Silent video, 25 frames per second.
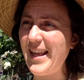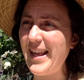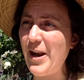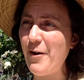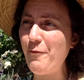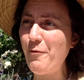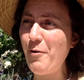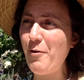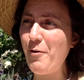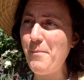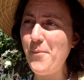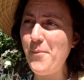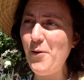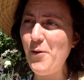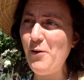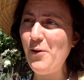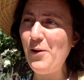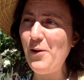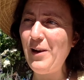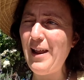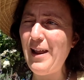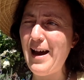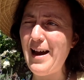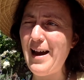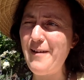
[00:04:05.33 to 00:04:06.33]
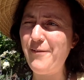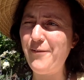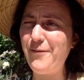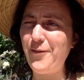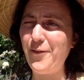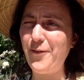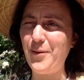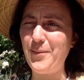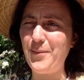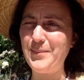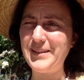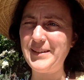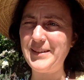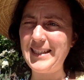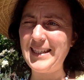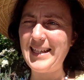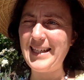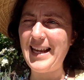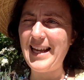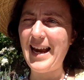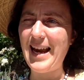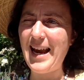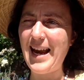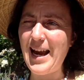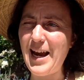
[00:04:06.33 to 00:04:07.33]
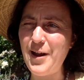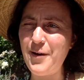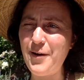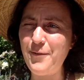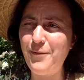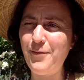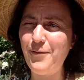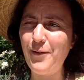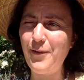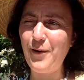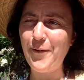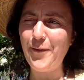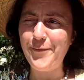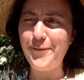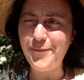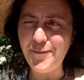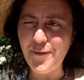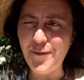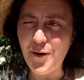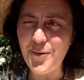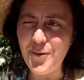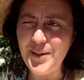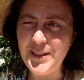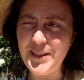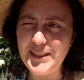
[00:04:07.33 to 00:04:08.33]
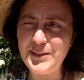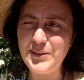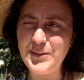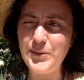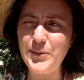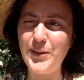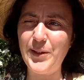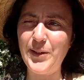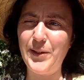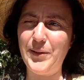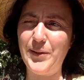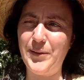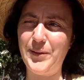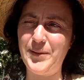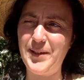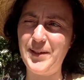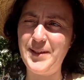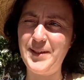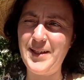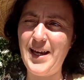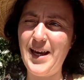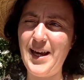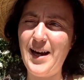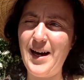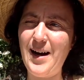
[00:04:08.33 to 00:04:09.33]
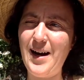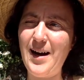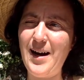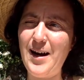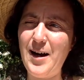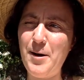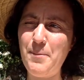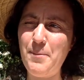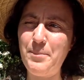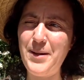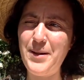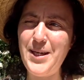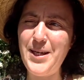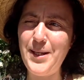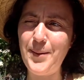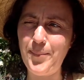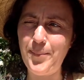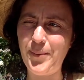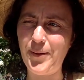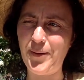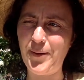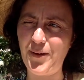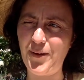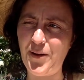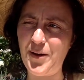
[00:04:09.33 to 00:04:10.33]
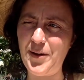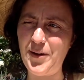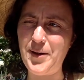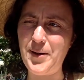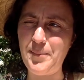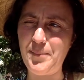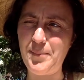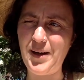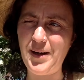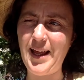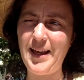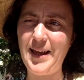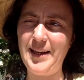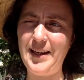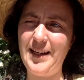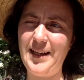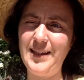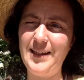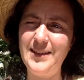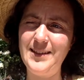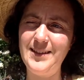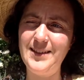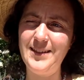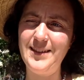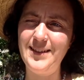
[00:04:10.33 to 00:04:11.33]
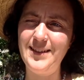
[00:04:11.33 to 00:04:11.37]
There are more life forms in a handful of forest soil than there are people on the planet.